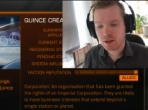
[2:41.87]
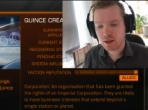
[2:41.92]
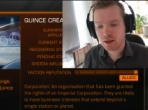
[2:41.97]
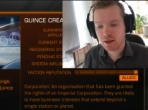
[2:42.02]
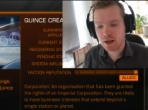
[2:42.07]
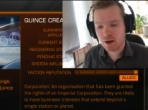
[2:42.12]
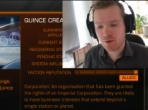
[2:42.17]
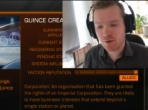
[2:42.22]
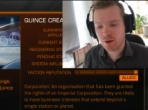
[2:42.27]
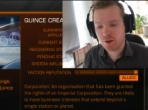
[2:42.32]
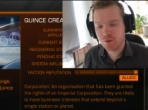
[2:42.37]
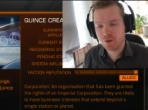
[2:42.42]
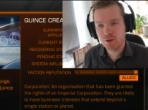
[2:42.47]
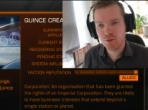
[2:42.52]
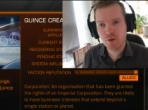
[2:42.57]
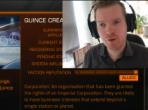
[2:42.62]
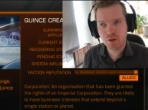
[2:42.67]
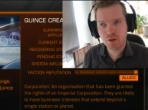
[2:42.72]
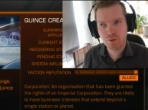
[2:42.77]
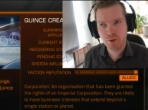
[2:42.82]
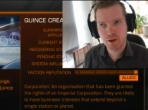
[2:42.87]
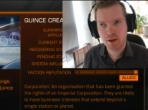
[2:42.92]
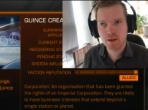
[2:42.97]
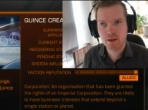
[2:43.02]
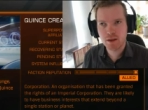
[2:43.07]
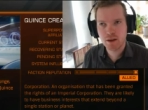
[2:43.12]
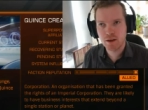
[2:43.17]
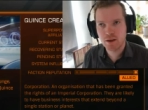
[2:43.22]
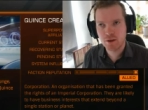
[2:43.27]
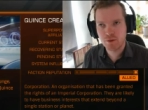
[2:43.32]
Now, if we do the
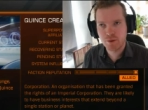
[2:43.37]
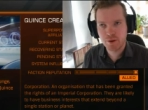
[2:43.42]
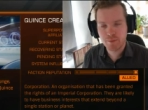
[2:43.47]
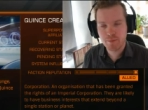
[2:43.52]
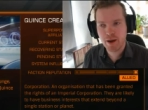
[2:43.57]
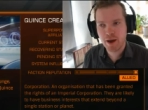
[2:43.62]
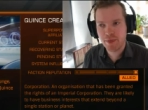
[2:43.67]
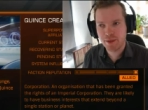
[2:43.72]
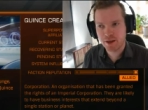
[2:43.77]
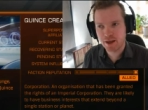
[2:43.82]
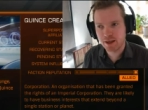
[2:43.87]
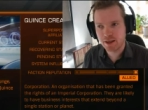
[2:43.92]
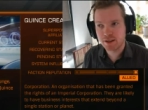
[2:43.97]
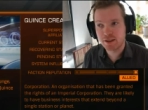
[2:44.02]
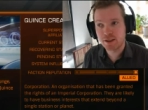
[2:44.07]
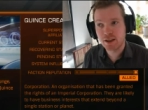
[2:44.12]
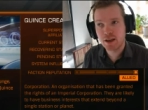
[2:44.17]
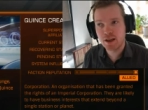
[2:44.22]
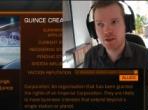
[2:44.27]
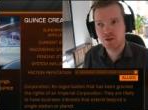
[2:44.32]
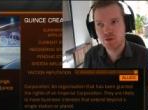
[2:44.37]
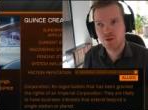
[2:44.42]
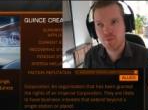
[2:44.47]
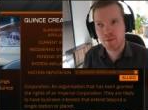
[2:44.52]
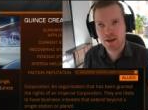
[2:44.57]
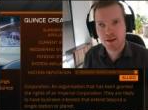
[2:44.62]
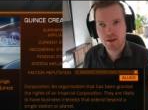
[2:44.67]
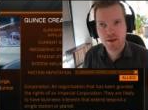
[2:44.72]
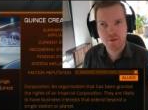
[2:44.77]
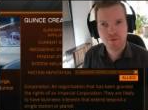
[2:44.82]
quick uh, quick math again, let's say, so you
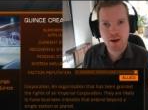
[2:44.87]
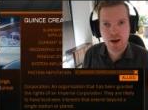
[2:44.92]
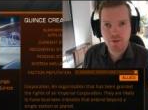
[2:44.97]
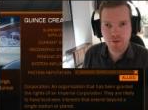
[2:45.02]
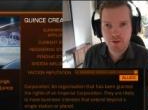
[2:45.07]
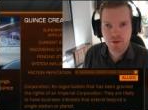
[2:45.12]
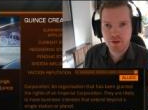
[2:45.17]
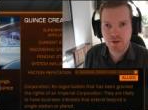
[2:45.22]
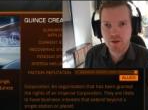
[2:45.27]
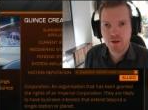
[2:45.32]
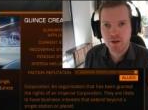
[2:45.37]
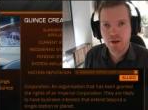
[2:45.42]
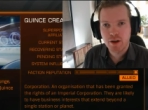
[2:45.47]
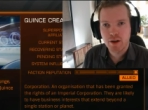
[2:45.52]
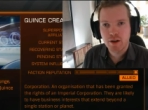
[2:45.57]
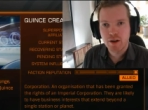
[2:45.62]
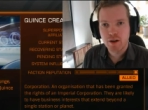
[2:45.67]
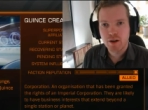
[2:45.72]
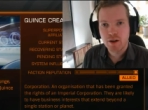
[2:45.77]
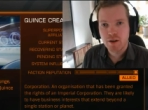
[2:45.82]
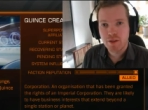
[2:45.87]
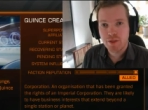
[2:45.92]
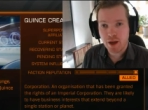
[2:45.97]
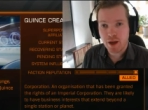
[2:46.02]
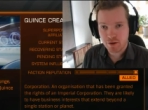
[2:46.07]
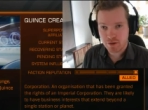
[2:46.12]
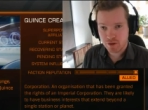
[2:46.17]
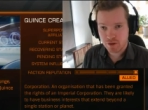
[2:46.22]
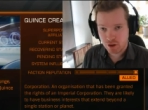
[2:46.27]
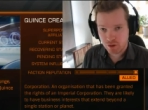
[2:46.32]
make 500
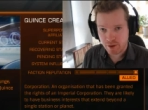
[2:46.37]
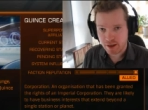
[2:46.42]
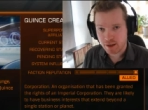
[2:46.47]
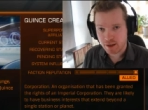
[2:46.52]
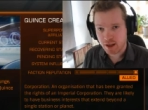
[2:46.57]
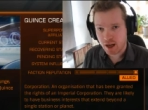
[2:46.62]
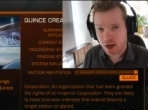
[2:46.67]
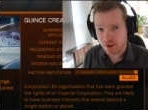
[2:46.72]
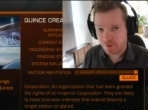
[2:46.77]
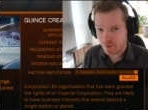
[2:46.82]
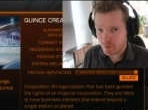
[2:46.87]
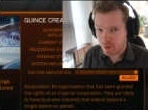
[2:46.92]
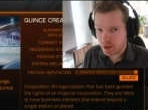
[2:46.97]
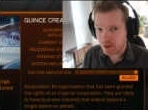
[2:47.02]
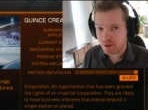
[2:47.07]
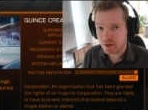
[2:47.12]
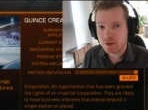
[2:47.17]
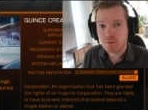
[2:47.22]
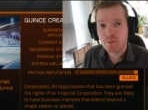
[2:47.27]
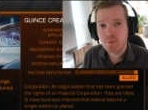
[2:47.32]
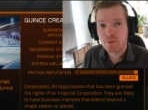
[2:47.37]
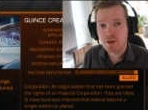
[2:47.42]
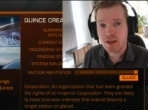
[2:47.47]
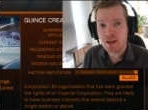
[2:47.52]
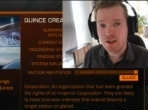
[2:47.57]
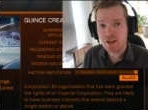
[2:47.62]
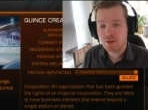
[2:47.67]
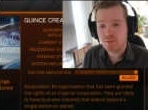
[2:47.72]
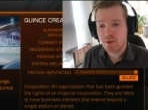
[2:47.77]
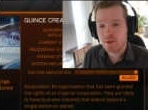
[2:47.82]
thousand credit, half a million
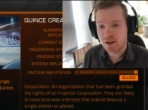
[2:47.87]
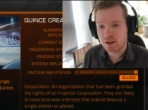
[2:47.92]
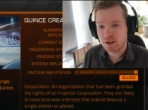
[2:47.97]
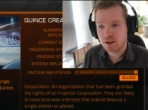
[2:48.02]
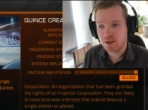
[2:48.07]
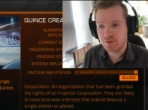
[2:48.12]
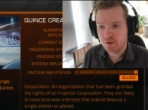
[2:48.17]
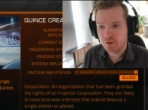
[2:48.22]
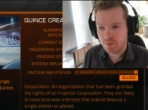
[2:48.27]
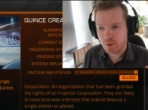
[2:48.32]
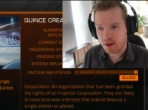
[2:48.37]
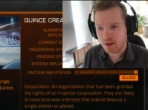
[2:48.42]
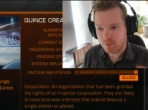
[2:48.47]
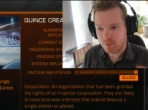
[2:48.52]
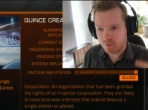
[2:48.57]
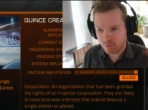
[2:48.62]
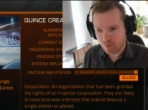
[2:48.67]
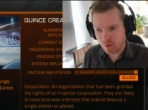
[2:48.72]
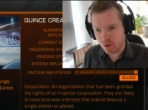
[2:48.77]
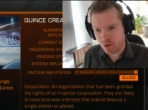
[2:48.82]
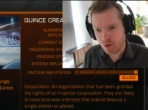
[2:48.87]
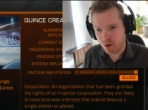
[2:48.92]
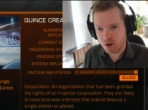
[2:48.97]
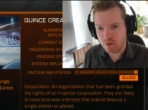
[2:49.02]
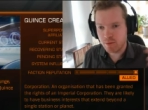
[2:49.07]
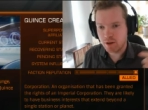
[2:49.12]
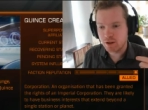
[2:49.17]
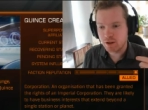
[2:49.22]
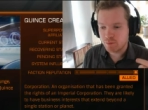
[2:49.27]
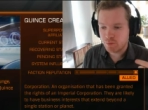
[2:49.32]
each minute if you make
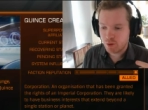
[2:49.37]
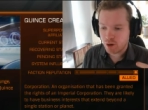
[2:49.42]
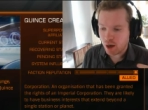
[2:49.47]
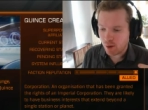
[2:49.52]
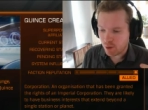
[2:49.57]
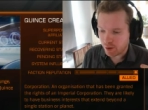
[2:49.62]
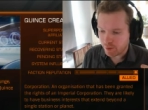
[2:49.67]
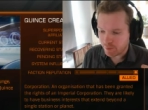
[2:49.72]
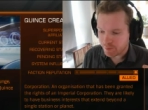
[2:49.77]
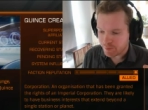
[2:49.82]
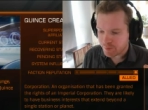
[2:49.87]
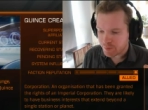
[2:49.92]
30 million per hour.